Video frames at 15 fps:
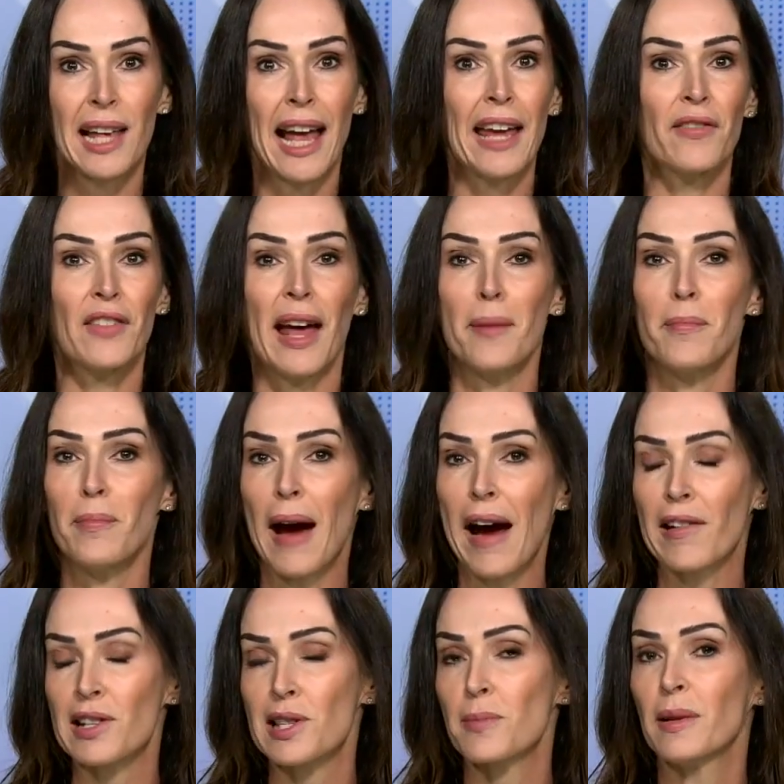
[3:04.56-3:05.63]
save that
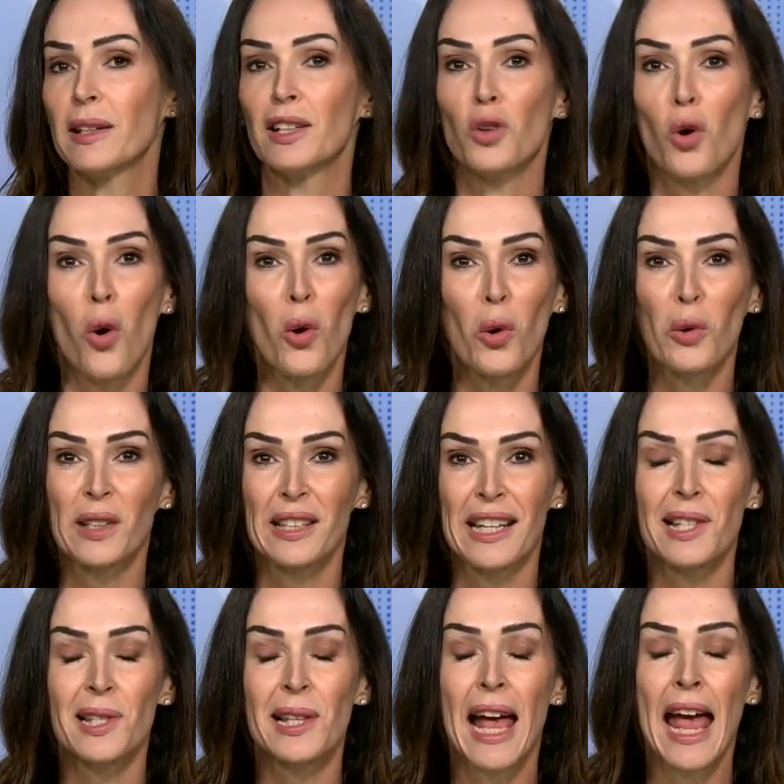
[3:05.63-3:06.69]
embarrassment and
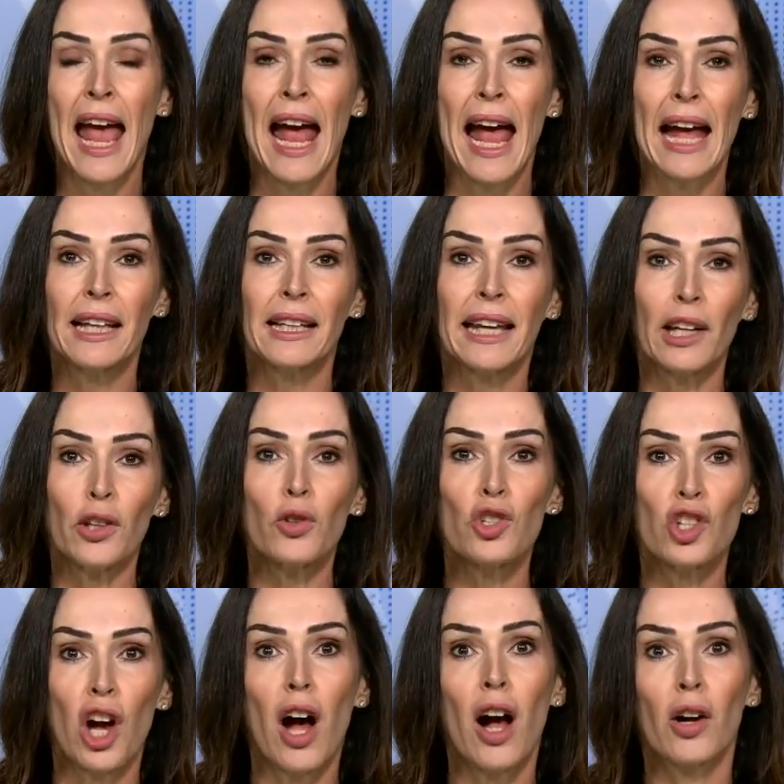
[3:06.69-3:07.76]
awkwardness, and get your
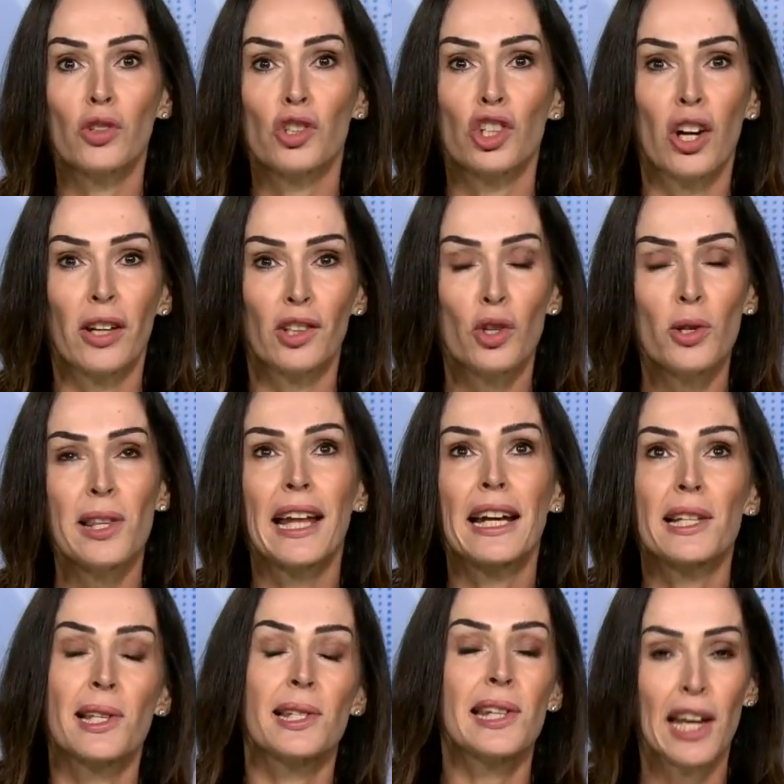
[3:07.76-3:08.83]
child, you know, use that
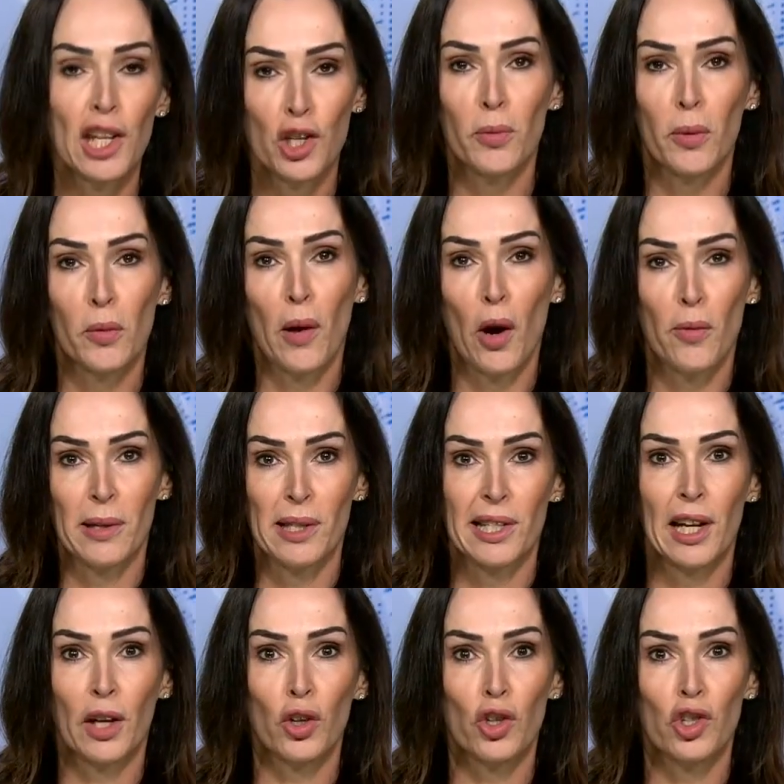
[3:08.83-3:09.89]
as it's a teachable moment to
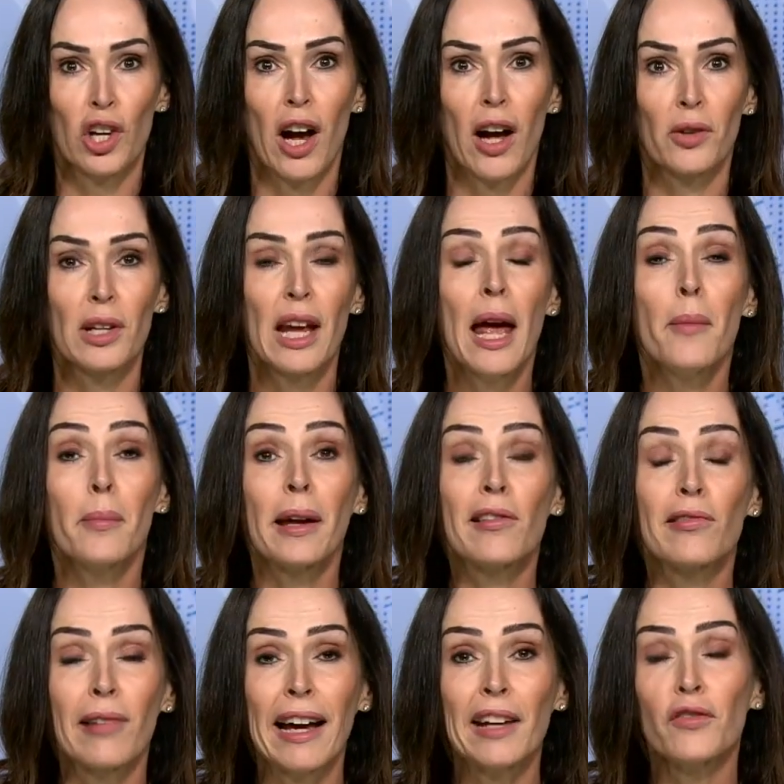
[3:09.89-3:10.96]
tell your child, be
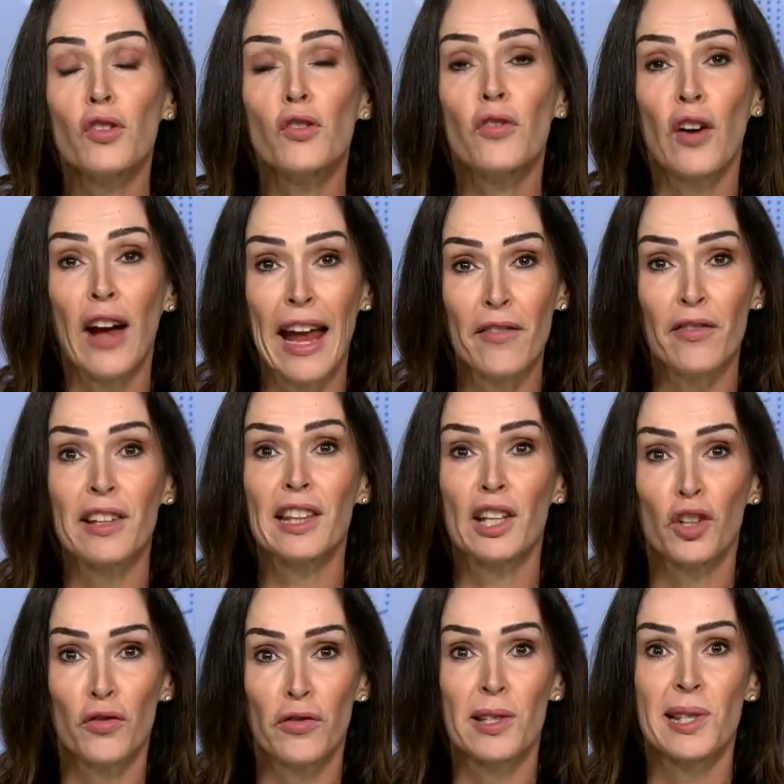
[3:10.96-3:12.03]
grateful for
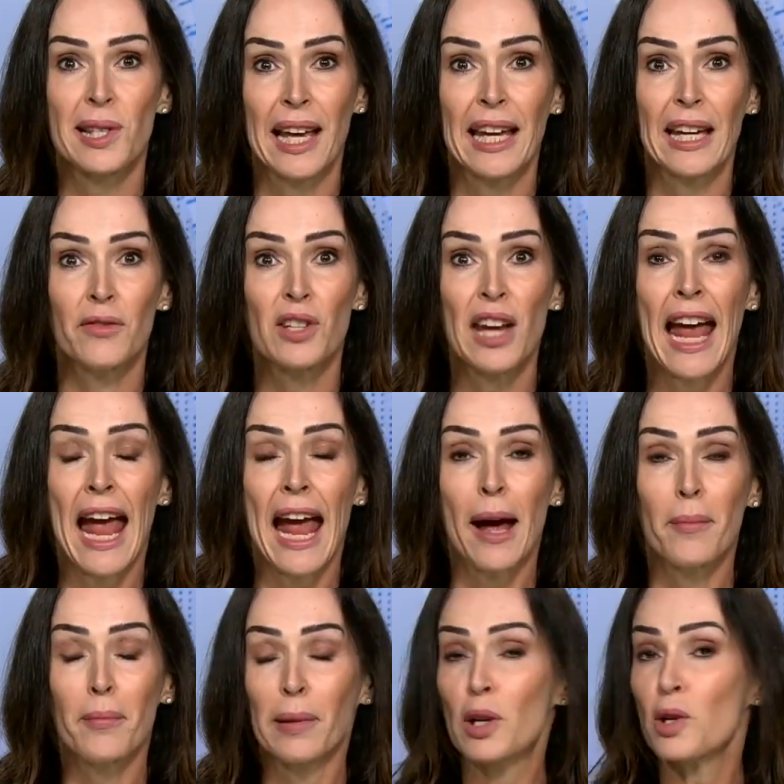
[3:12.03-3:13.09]
everything you've received
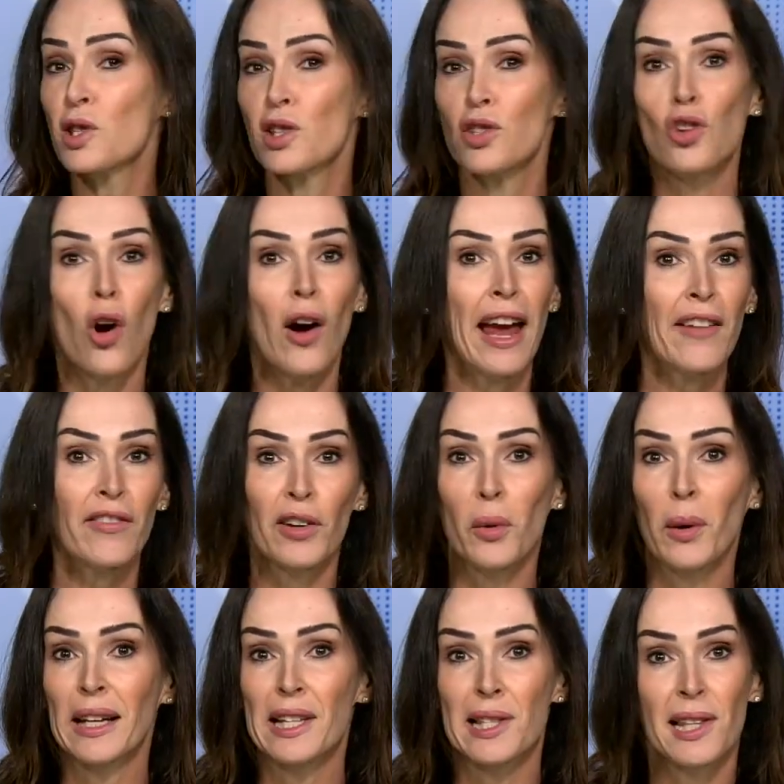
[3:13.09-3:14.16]
um, because not
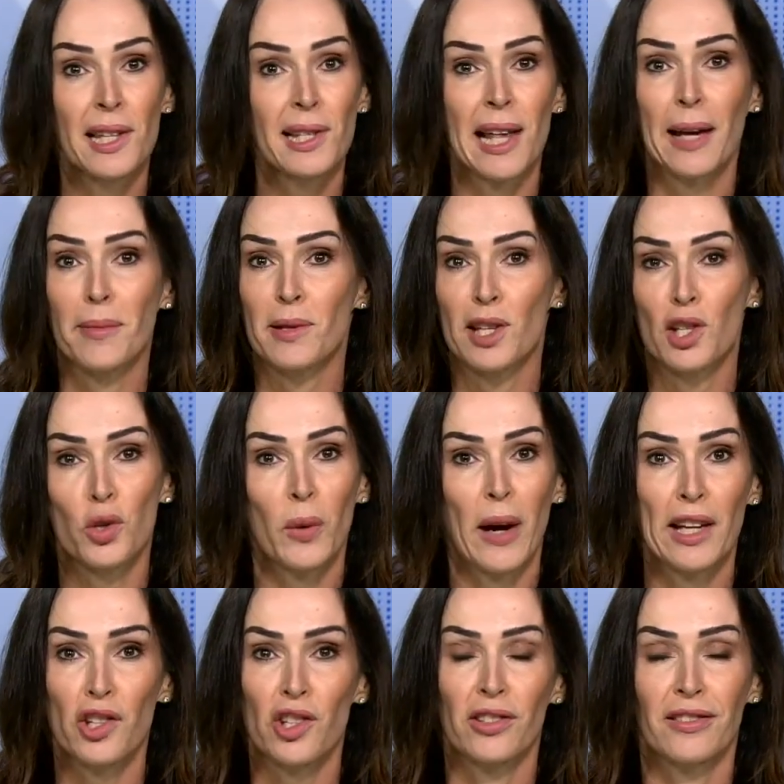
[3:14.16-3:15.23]
everyone is in the same
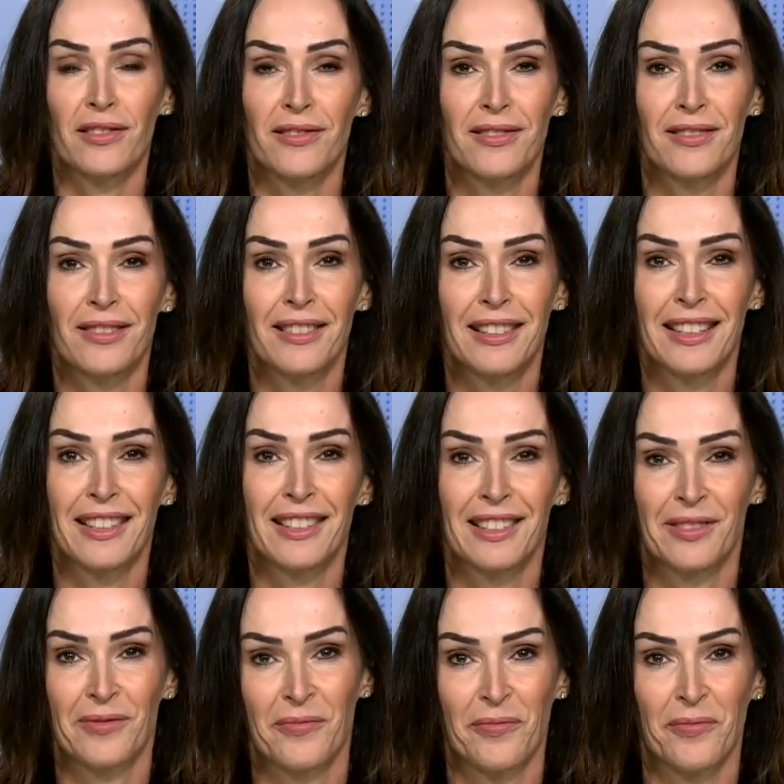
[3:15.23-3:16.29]
situation. Di
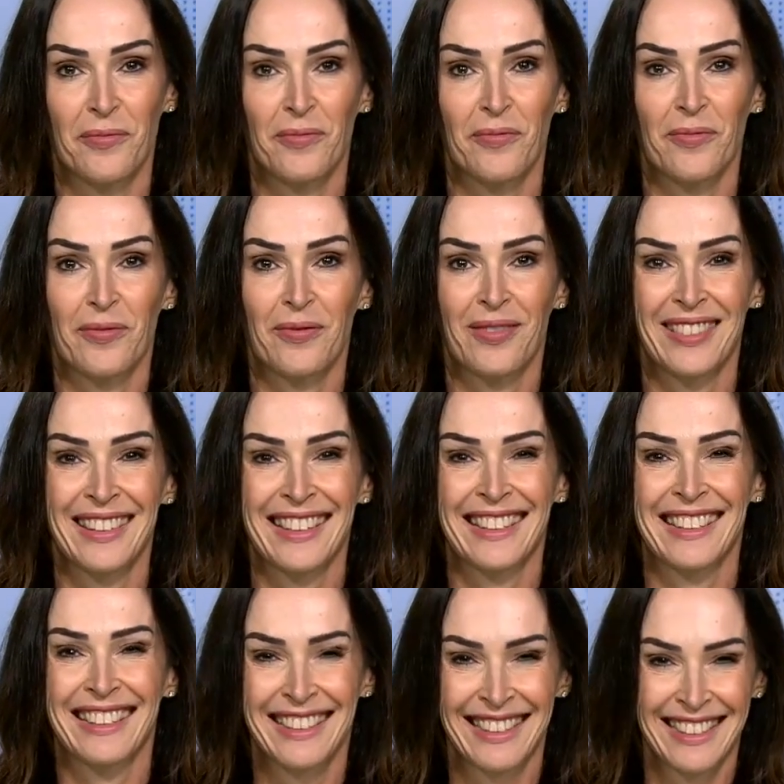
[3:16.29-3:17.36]
Wilcox, been good to chat with you
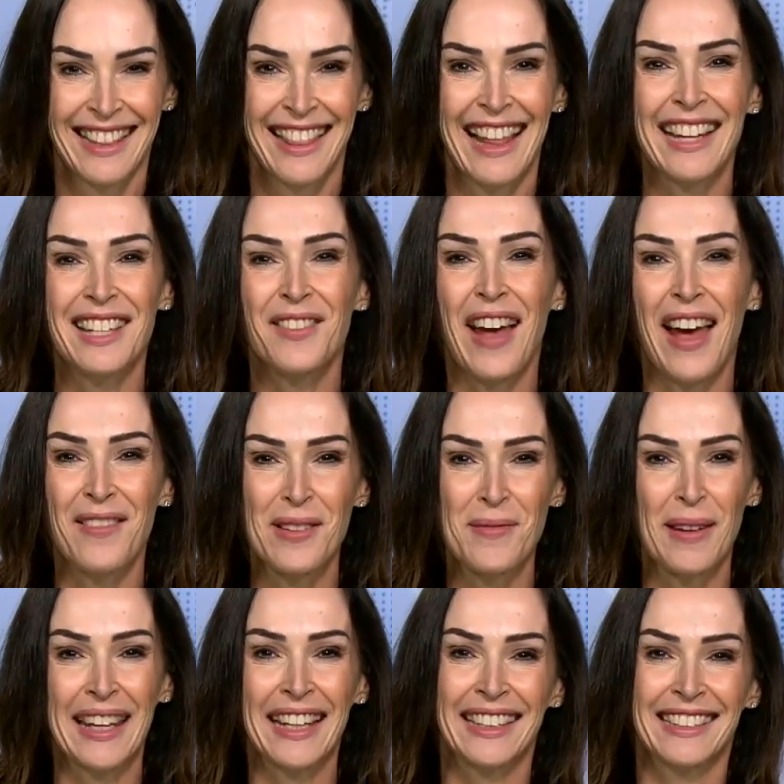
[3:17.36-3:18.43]
again. Thanks for having
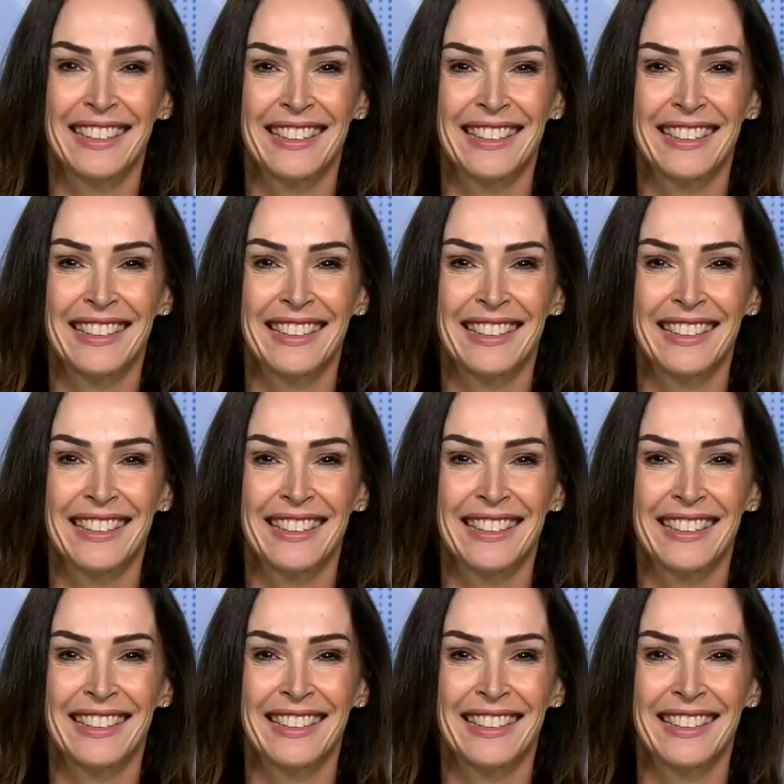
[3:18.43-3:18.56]
me.